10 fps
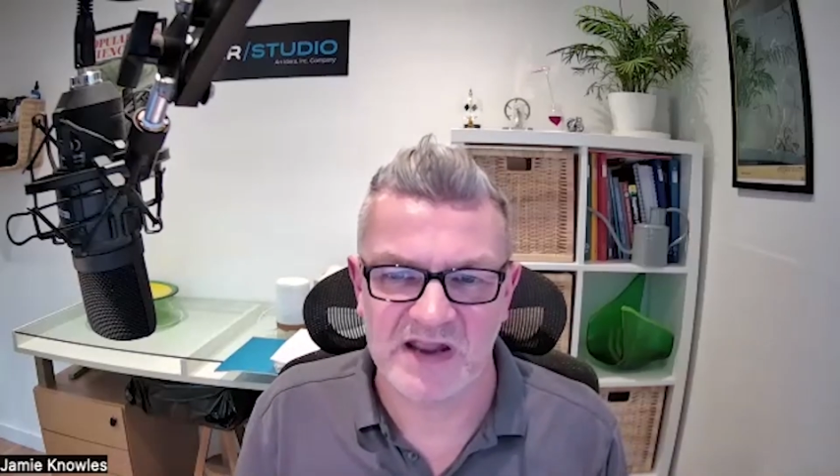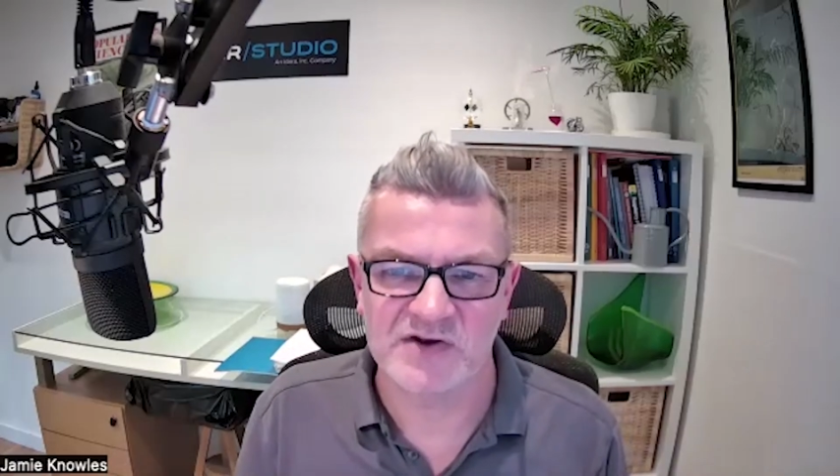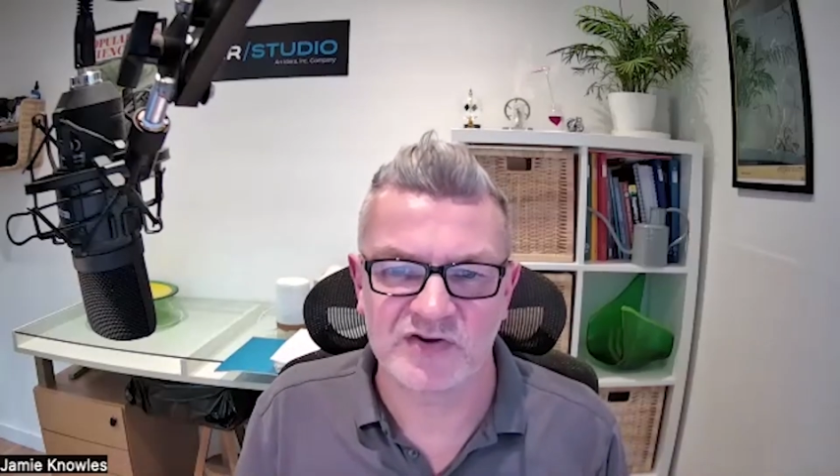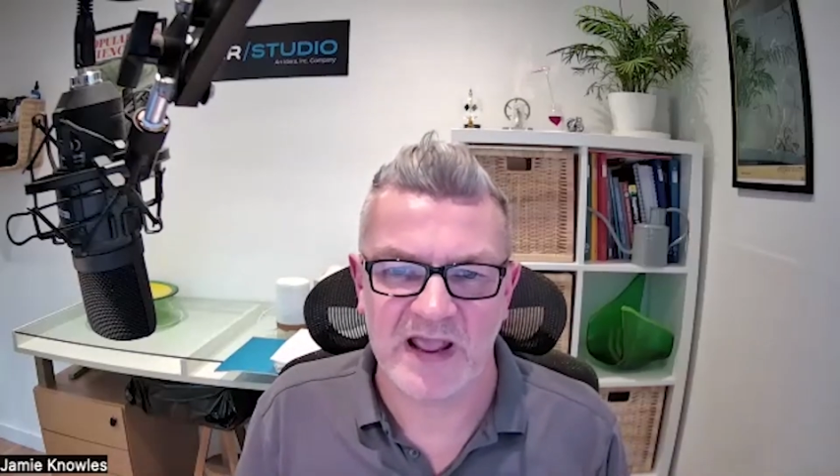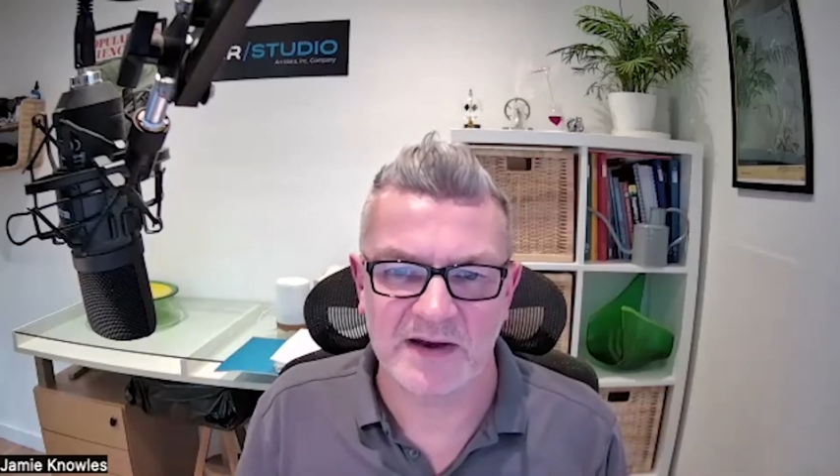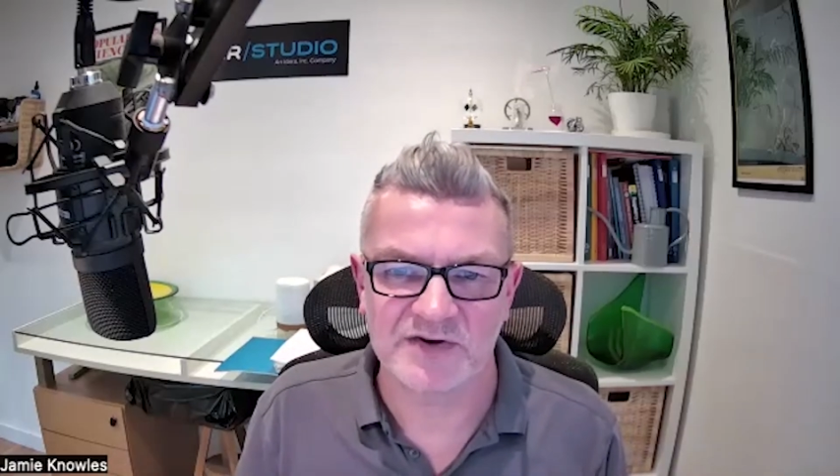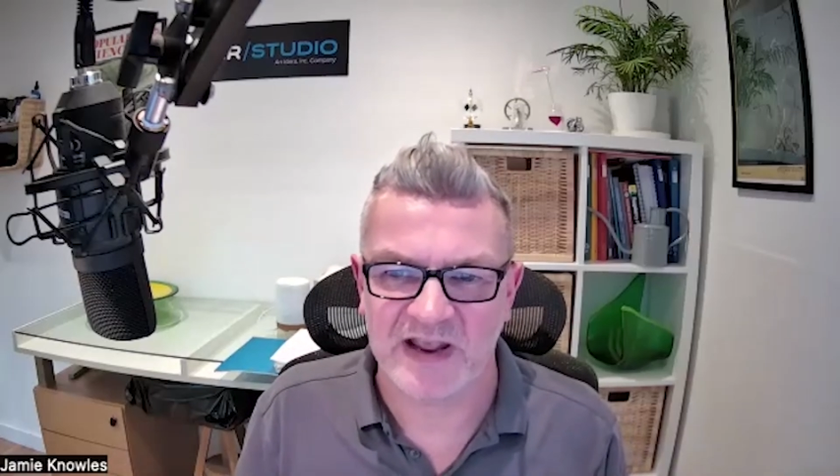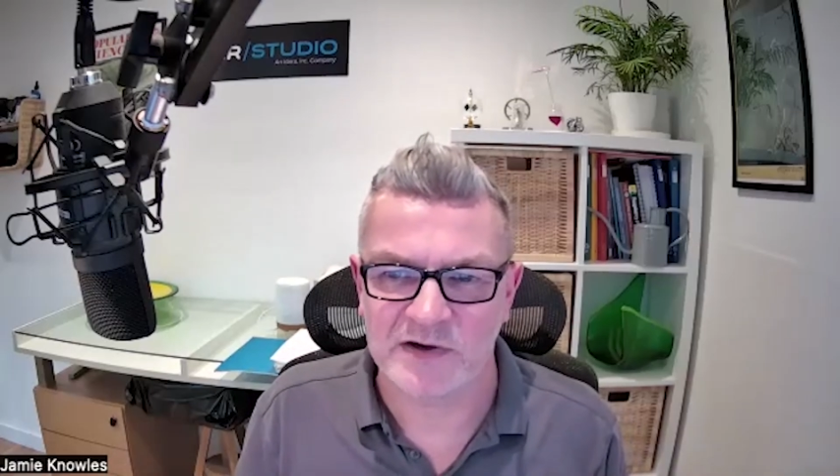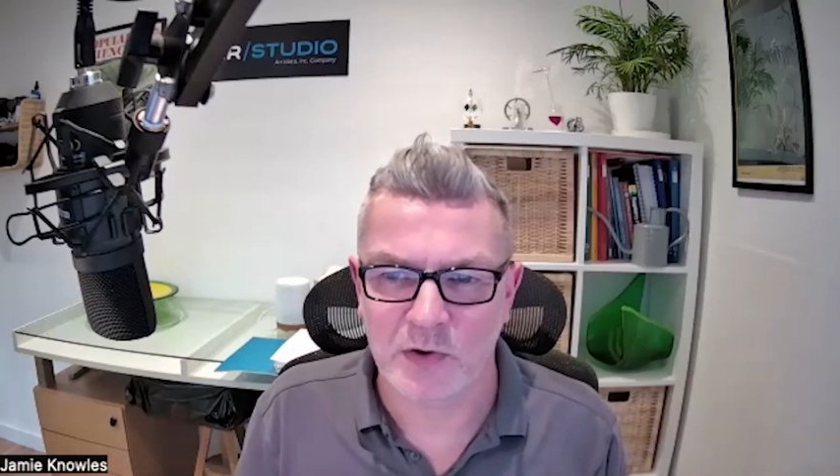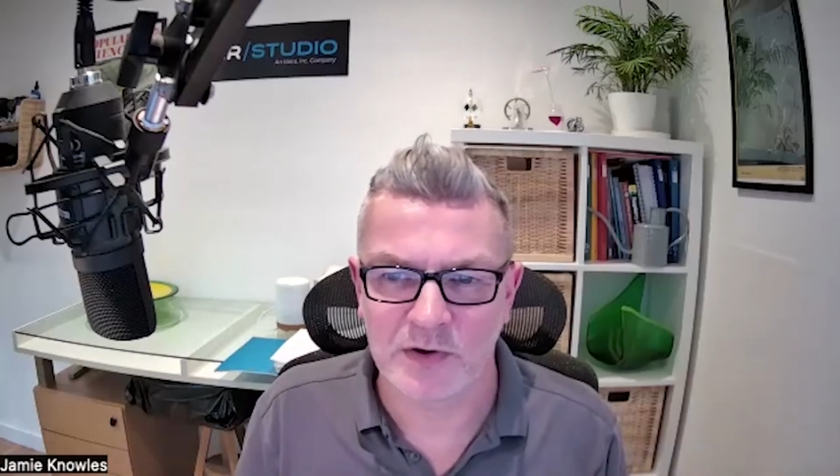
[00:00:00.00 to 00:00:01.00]
internet
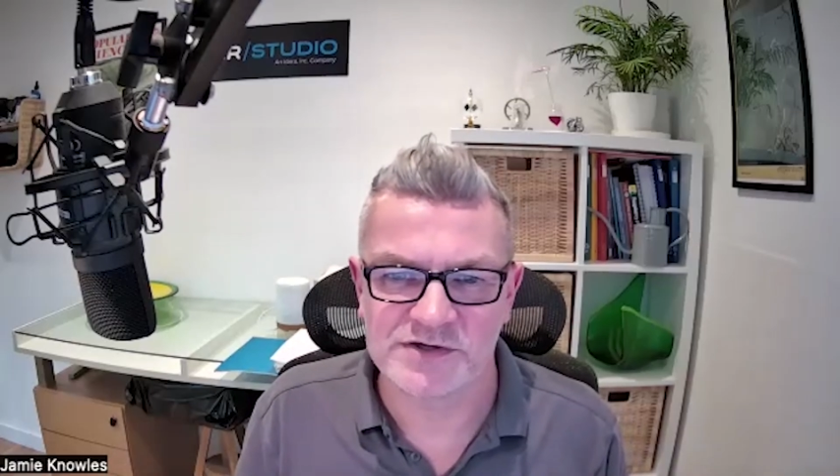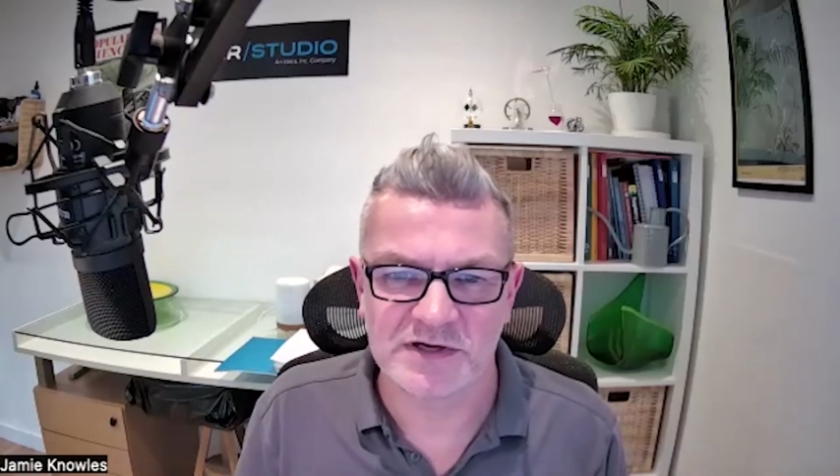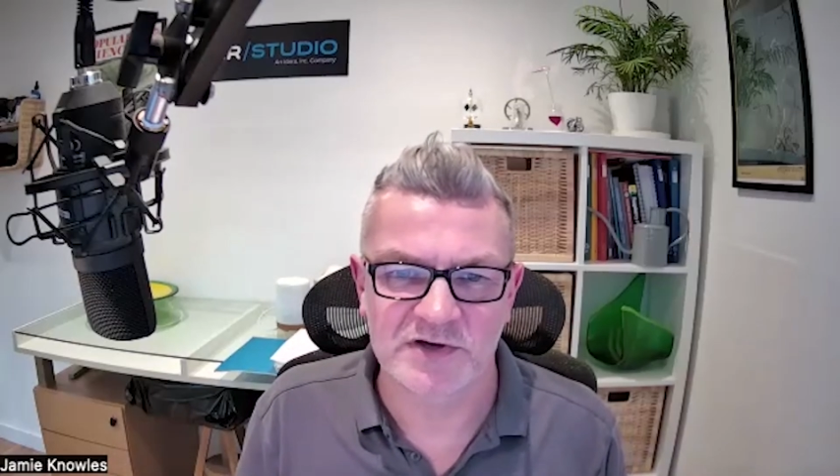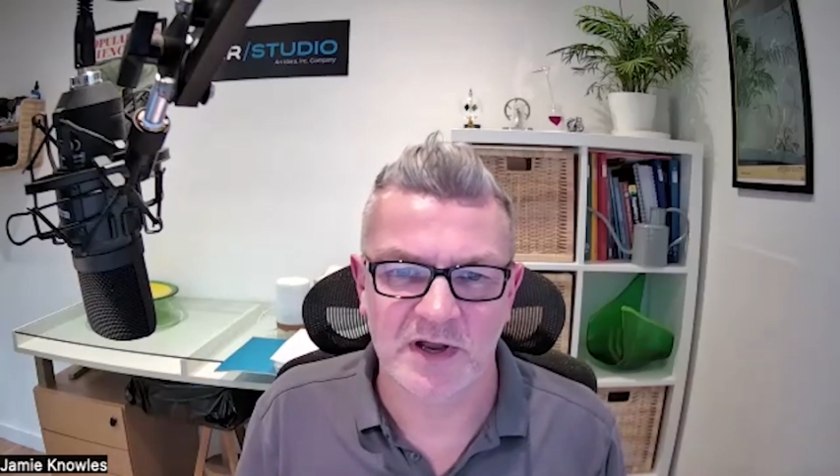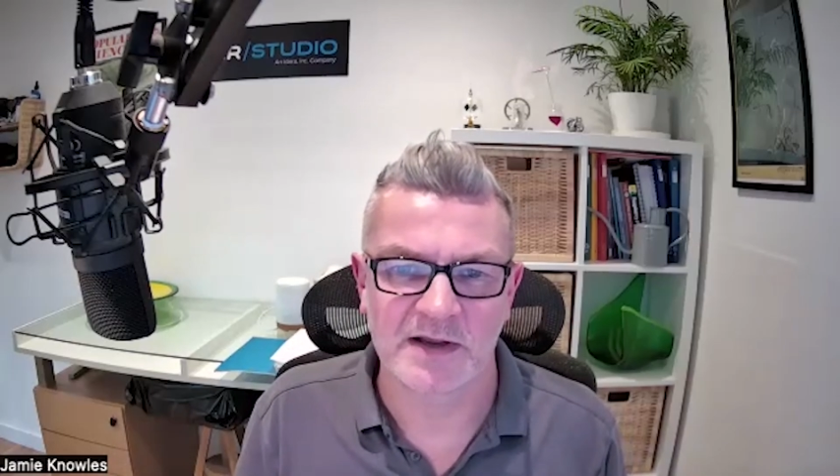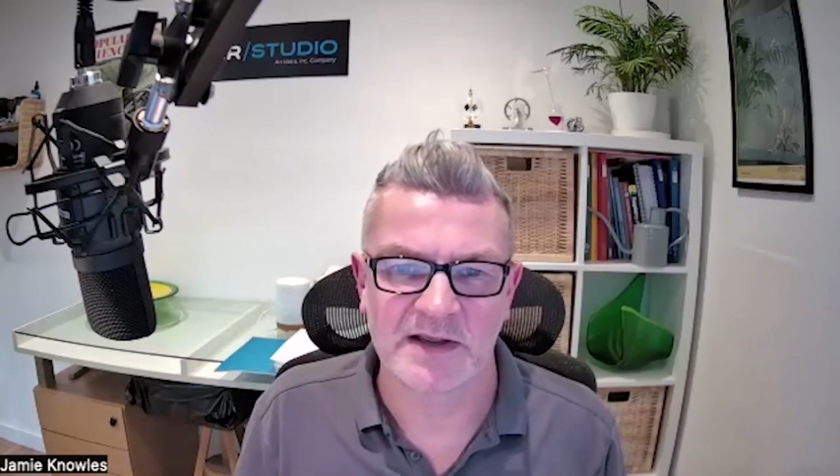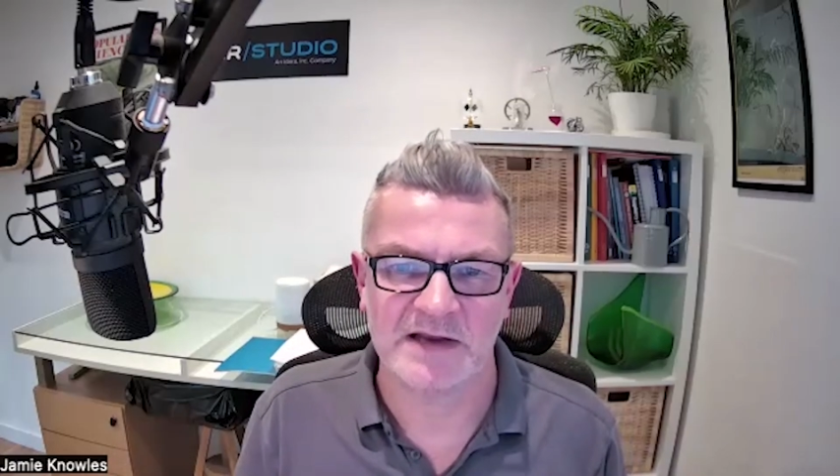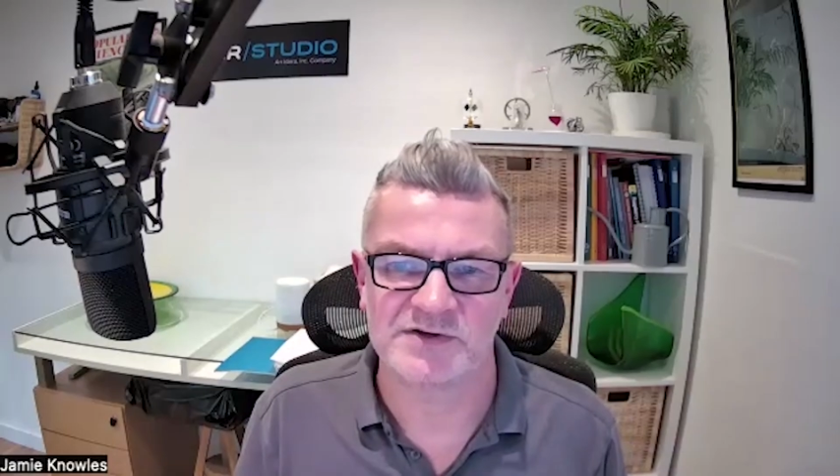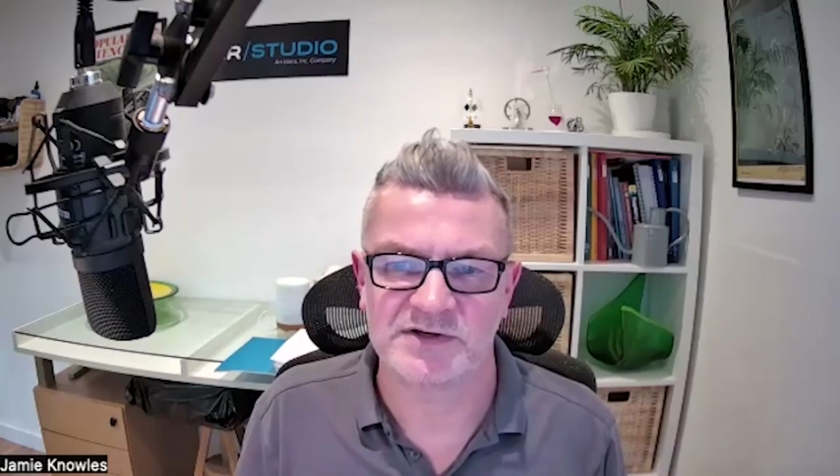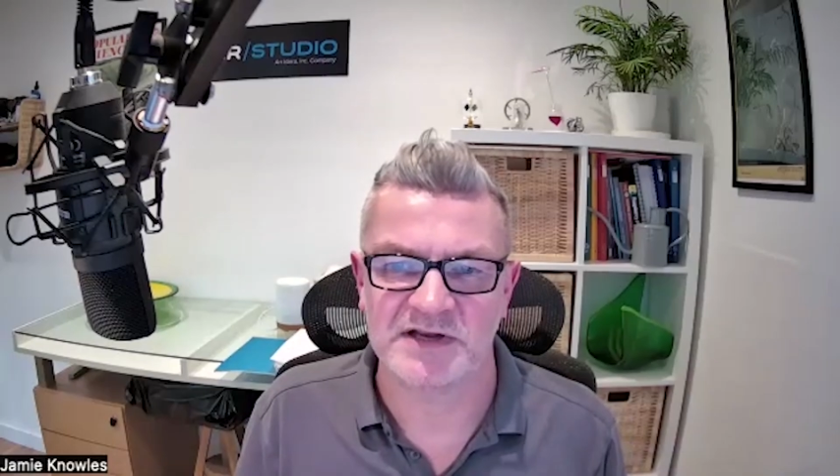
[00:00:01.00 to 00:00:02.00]
technologies like
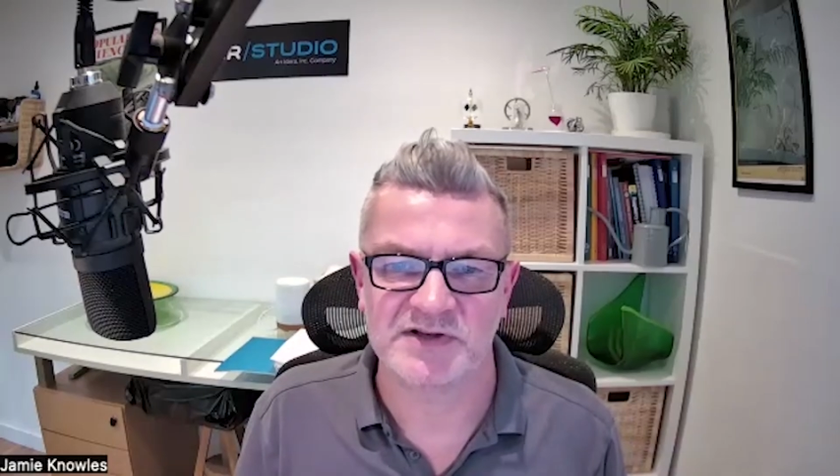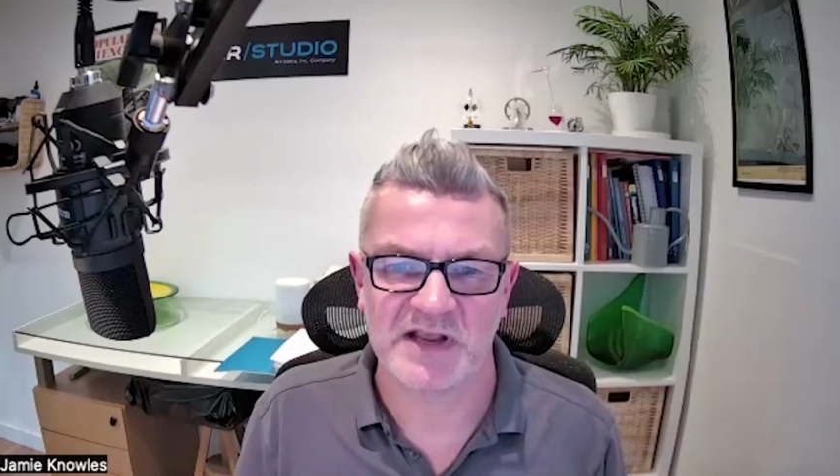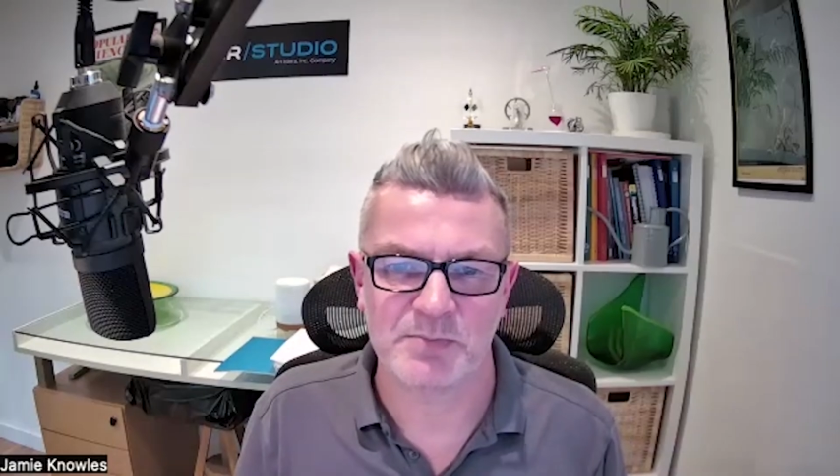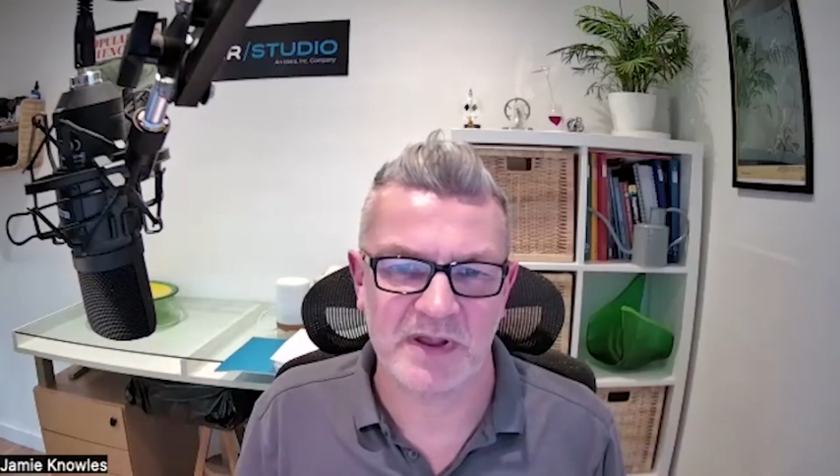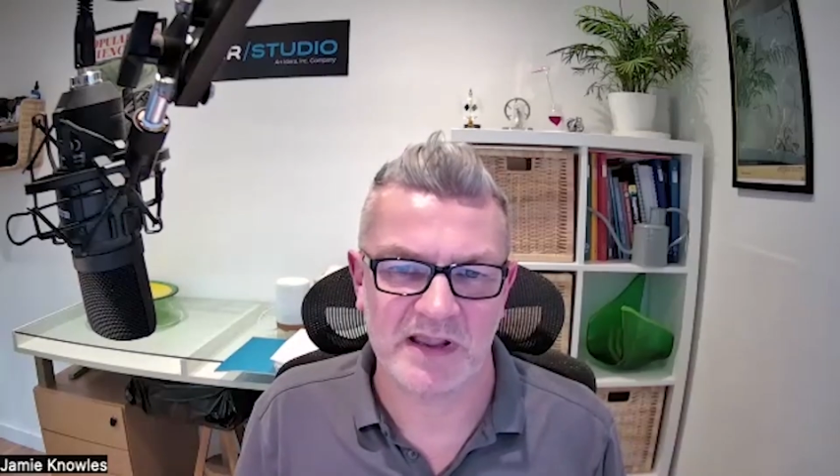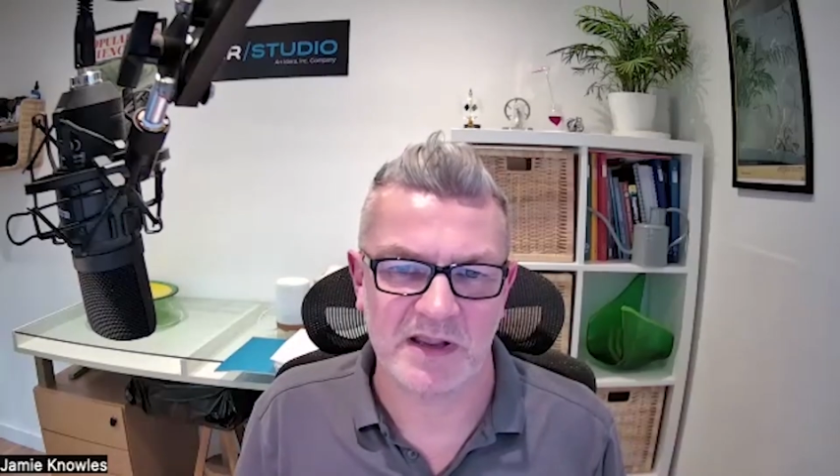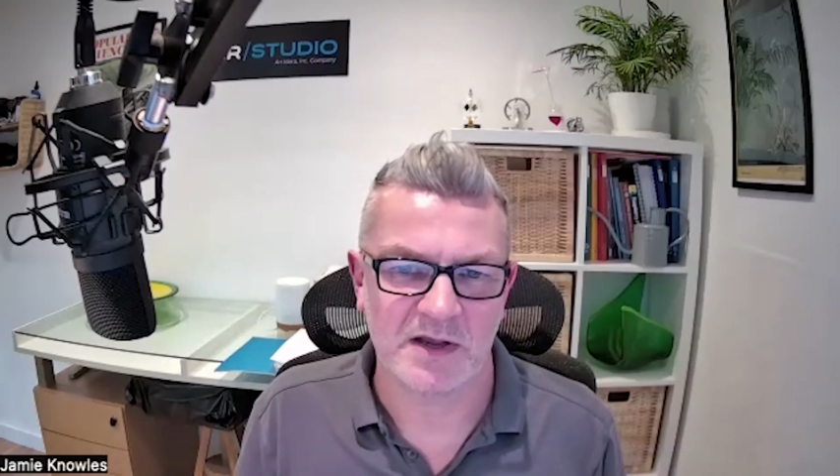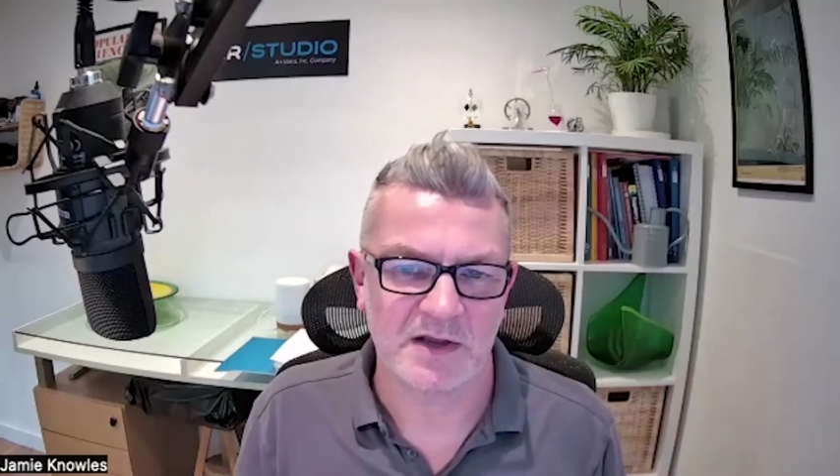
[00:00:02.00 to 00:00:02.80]
HTTP.